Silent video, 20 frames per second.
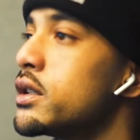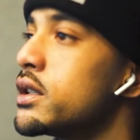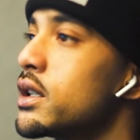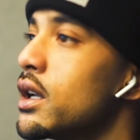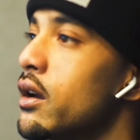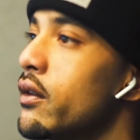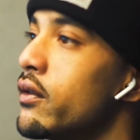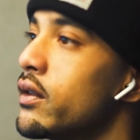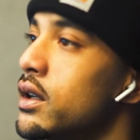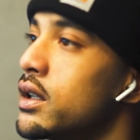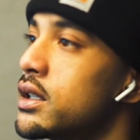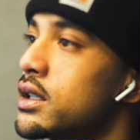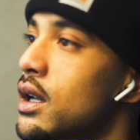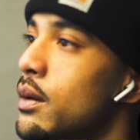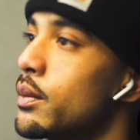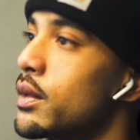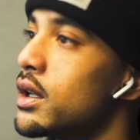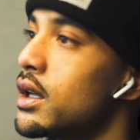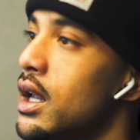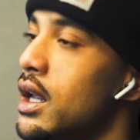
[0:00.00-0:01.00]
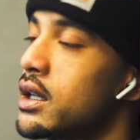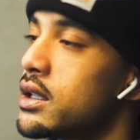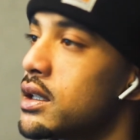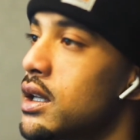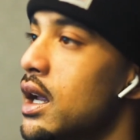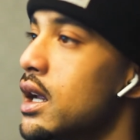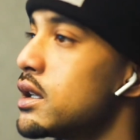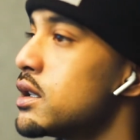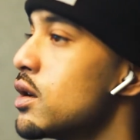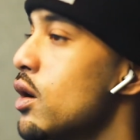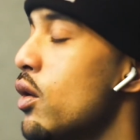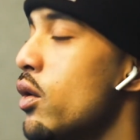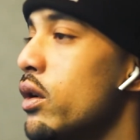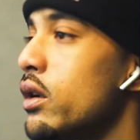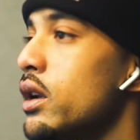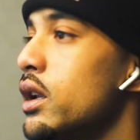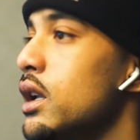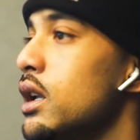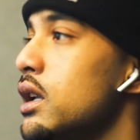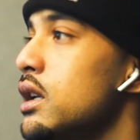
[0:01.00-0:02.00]
yourself into something that's like
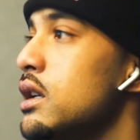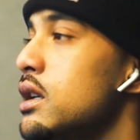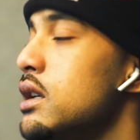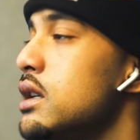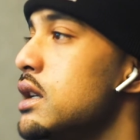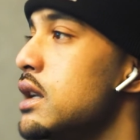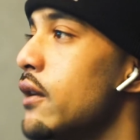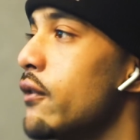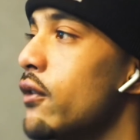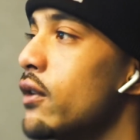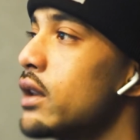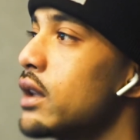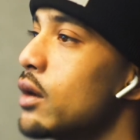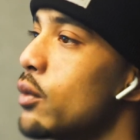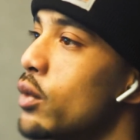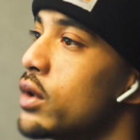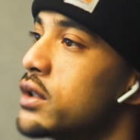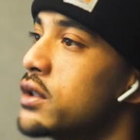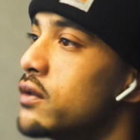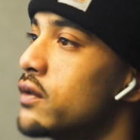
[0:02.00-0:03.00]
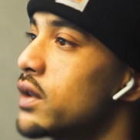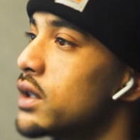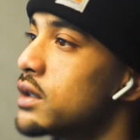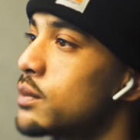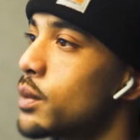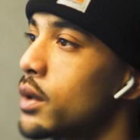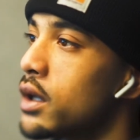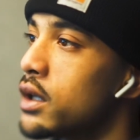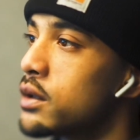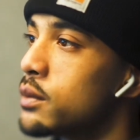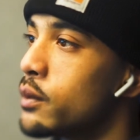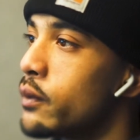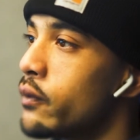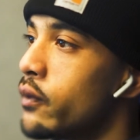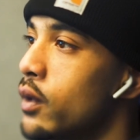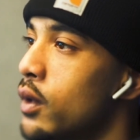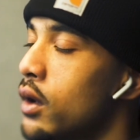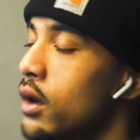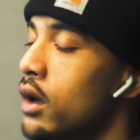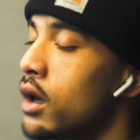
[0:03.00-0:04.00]
totally different than what you've experienced
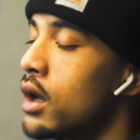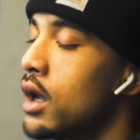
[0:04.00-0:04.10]
before.